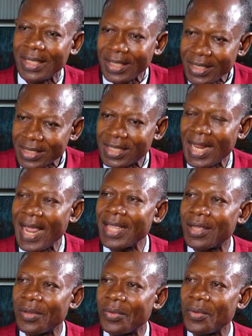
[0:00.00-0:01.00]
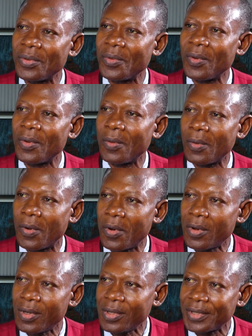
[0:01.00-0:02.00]
it's like you
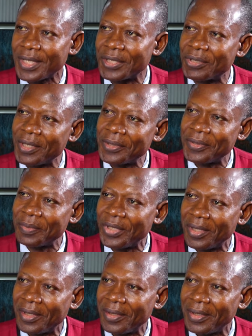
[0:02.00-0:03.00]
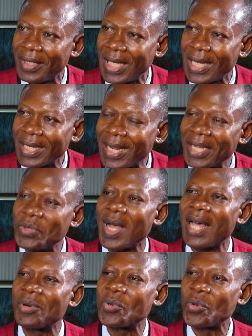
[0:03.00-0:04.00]
hold a treasury bill that you
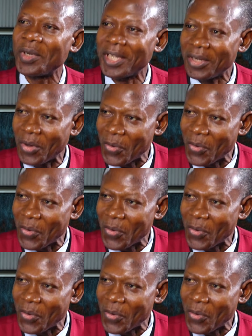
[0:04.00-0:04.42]
are rolling